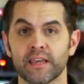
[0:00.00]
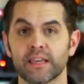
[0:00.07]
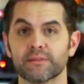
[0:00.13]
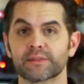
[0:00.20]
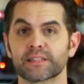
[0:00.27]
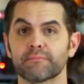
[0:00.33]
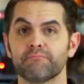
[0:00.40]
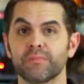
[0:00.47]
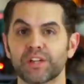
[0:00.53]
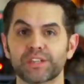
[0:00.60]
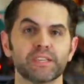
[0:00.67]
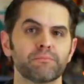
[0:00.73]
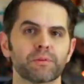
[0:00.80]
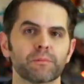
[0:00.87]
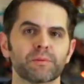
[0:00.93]
It was a
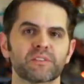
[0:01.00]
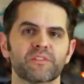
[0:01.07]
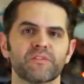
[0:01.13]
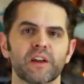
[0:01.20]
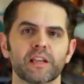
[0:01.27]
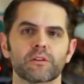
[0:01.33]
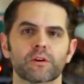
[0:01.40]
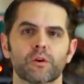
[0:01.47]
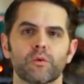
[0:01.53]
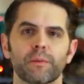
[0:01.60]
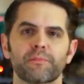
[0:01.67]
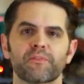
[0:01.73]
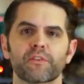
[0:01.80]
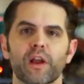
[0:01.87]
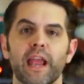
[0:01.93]
multi-purpose fighter
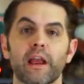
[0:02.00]
equipped for